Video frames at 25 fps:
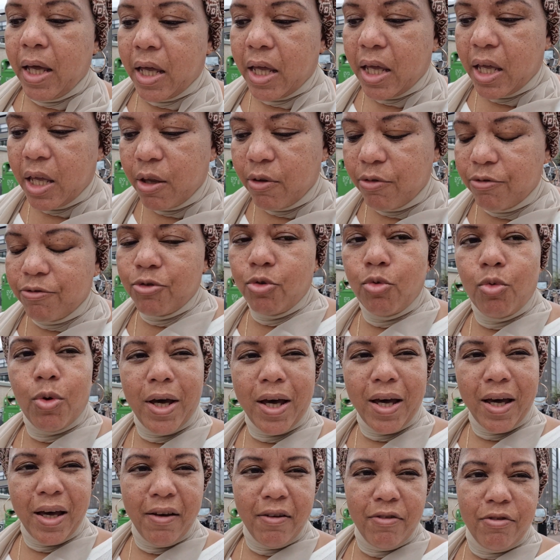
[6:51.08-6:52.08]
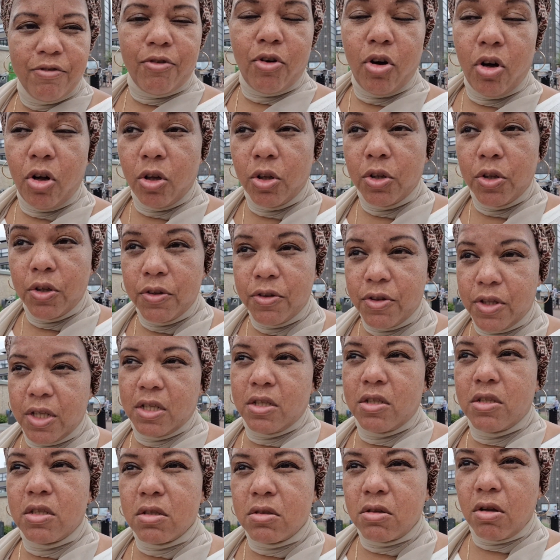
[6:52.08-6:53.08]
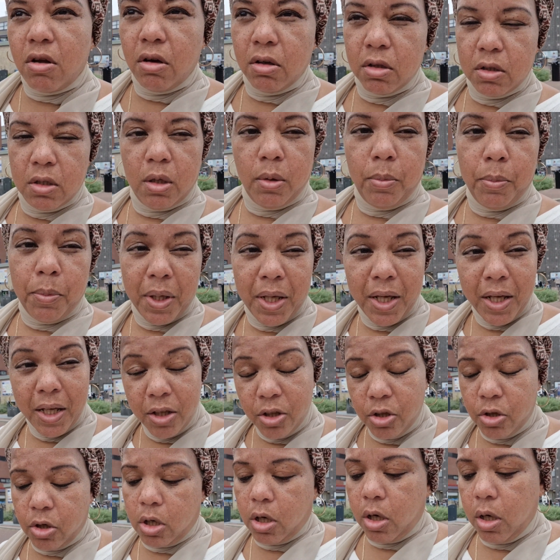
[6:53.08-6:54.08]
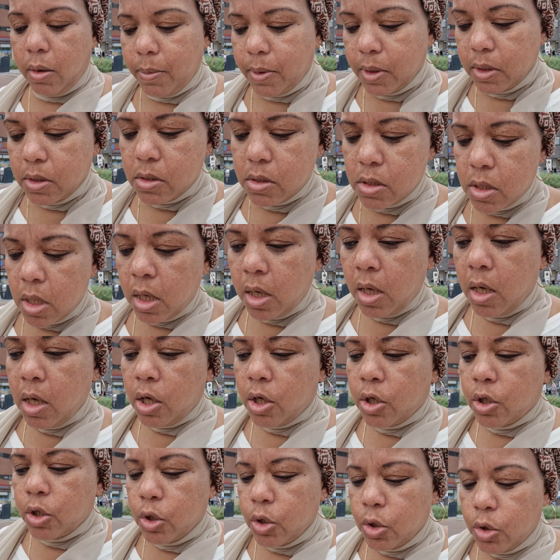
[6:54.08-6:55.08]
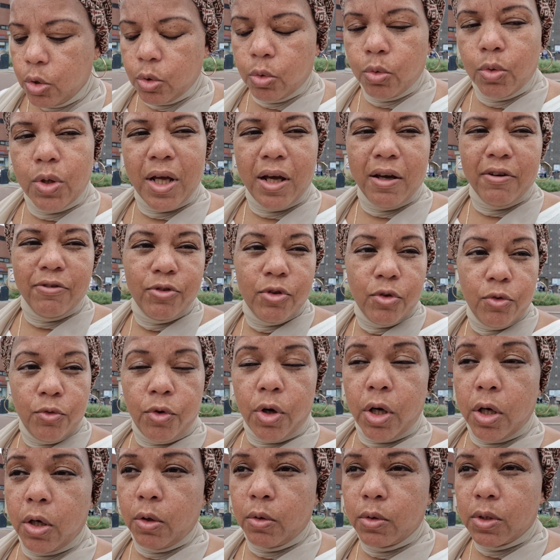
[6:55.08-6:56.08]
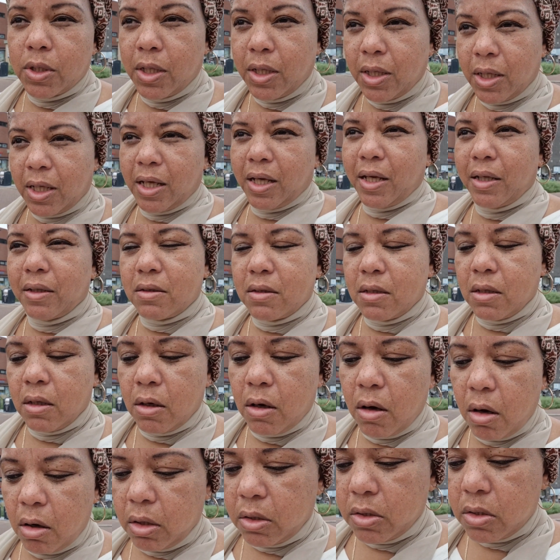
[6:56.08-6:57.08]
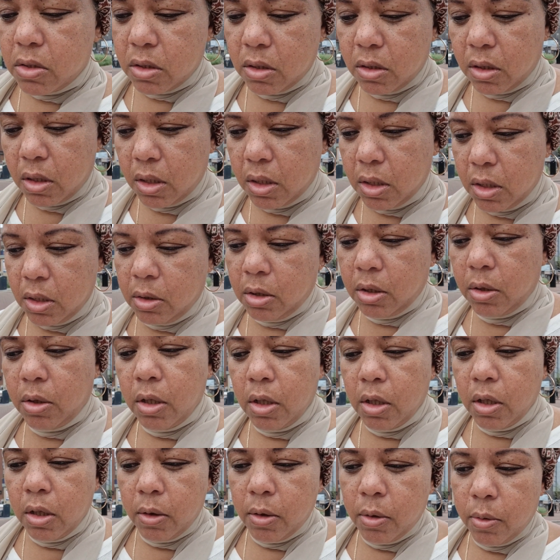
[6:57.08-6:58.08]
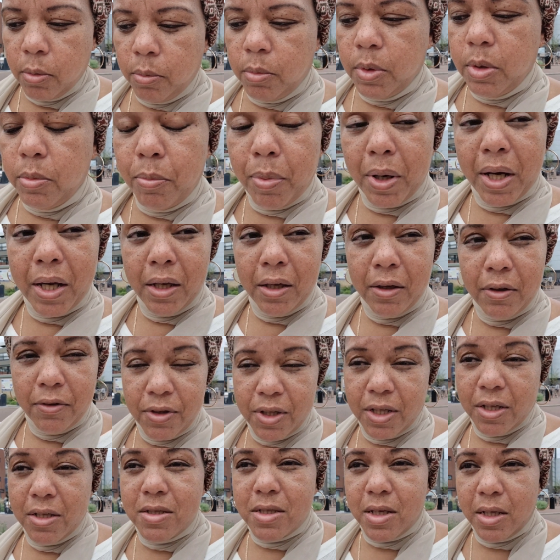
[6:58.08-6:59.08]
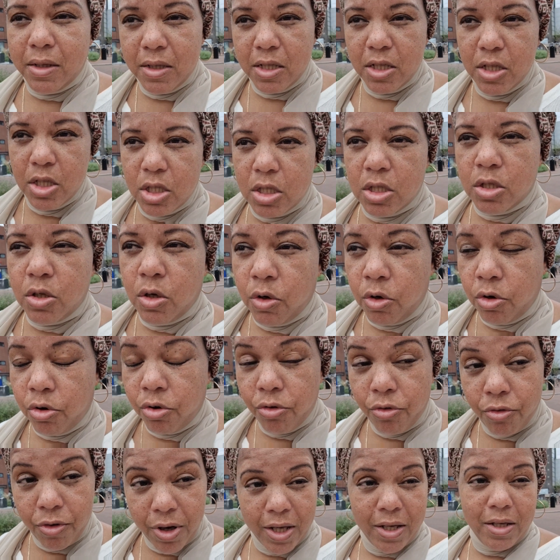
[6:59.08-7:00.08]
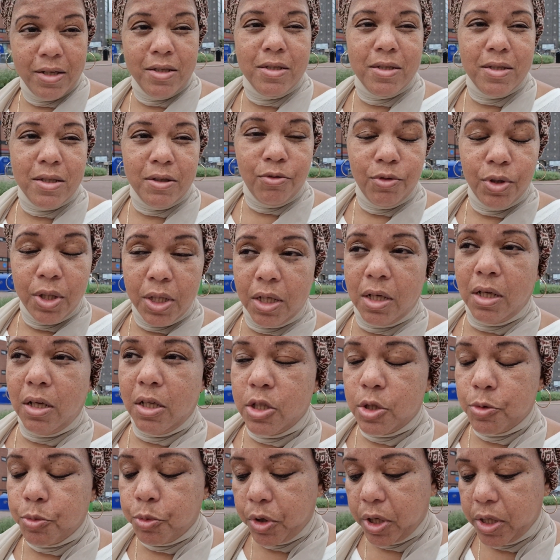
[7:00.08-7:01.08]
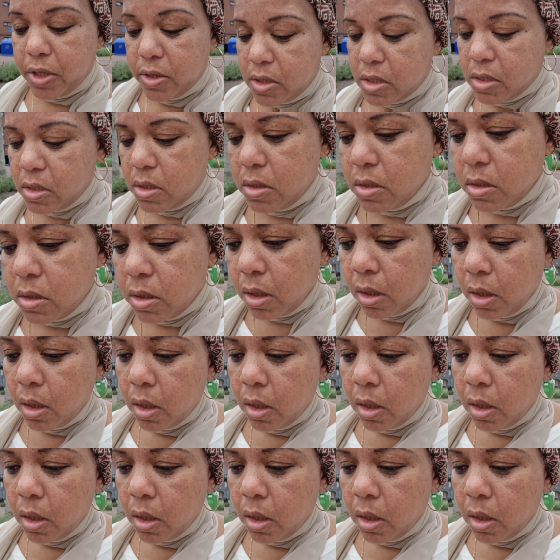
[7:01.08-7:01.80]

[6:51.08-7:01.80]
if you have all your things stocked up in your cupboards you don't have to run out and get constantly be buying things at these crazy ridiculous prices